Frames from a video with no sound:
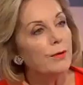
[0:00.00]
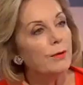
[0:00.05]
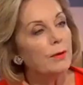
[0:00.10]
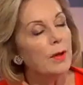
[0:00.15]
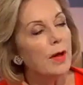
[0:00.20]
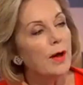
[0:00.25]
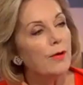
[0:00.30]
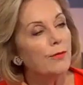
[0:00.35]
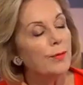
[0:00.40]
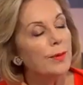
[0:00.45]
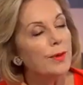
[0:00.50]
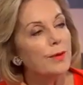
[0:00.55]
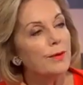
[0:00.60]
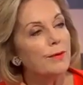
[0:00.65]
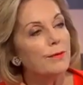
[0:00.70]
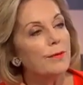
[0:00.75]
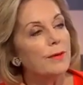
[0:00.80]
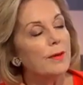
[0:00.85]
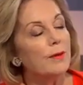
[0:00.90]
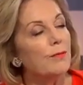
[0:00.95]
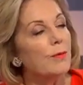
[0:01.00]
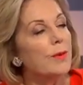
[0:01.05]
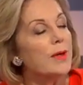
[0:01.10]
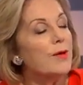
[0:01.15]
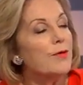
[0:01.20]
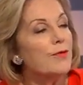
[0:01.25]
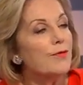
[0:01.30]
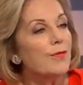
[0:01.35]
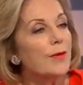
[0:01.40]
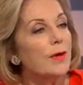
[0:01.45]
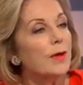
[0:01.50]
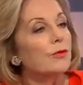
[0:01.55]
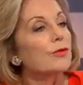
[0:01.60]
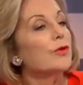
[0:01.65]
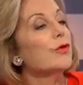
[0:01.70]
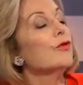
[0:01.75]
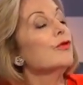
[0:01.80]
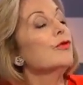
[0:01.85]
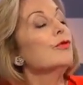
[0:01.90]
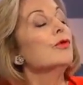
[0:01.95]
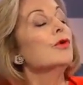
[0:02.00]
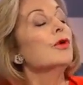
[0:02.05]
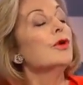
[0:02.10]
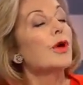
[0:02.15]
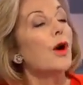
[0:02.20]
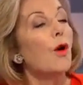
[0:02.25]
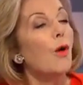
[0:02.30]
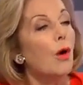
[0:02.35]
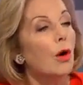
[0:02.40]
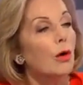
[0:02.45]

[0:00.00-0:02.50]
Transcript: in your life where you felt you couldn't go